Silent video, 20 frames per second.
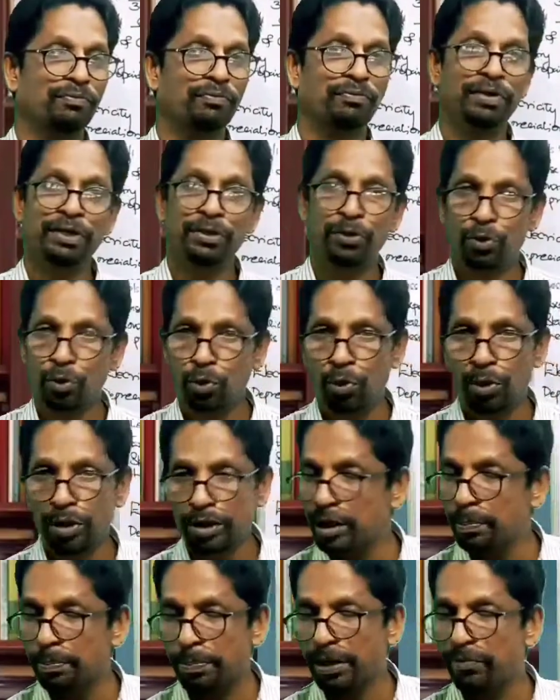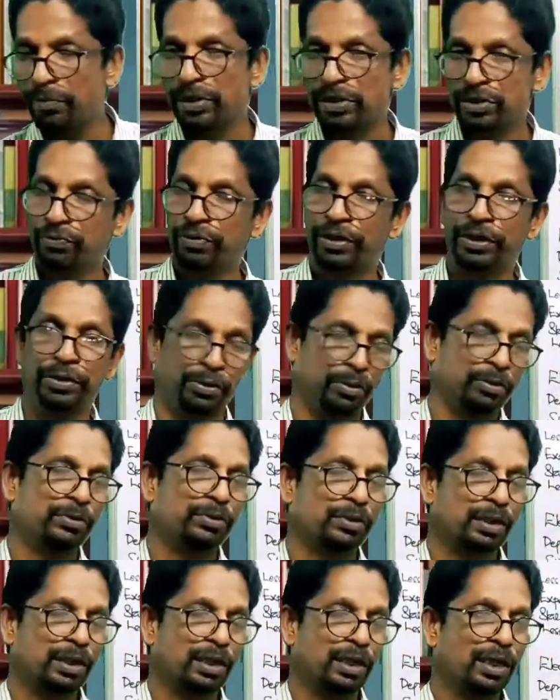We told in the previous
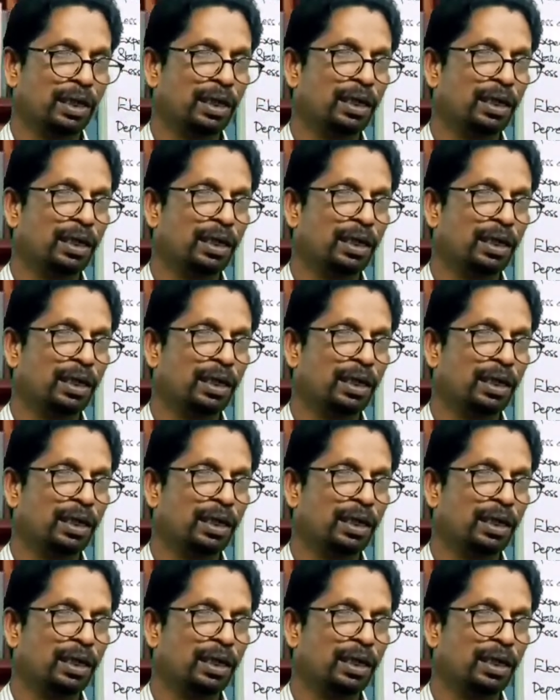videos,